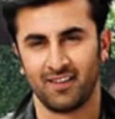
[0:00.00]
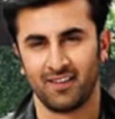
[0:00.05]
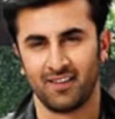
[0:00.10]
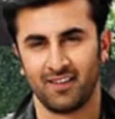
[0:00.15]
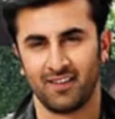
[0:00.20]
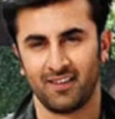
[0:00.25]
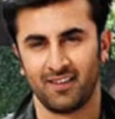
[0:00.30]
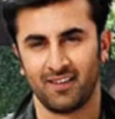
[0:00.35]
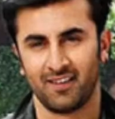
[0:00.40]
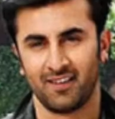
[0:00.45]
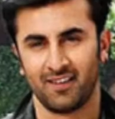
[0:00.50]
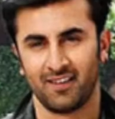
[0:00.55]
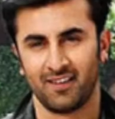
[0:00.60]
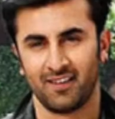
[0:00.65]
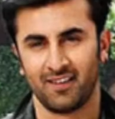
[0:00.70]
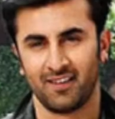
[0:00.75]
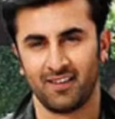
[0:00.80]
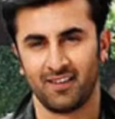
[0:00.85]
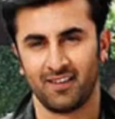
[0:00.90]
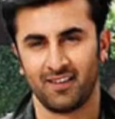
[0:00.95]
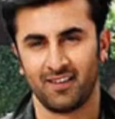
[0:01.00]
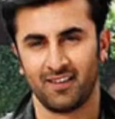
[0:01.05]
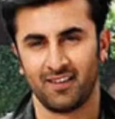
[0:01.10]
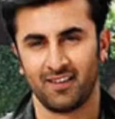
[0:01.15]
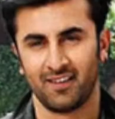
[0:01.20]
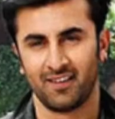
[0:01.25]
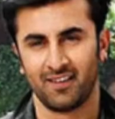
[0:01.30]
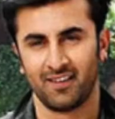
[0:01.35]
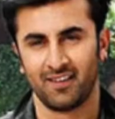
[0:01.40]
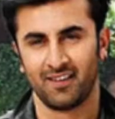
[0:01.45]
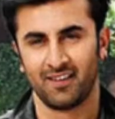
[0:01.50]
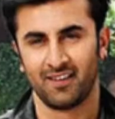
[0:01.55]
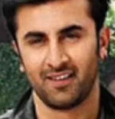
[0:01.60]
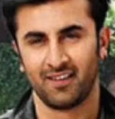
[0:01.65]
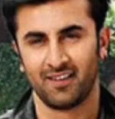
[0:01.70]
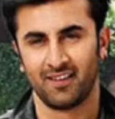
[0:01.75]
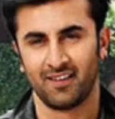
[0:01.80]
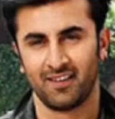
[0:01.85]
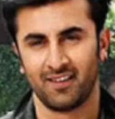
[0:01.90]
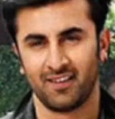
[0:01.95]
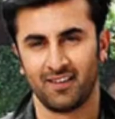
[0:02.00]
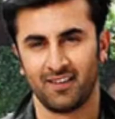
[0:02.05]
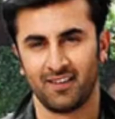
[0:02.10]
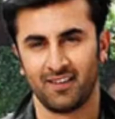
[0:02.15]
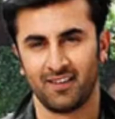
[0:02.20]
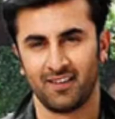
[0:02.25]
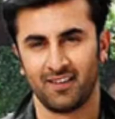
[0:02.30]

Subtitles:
[no speech]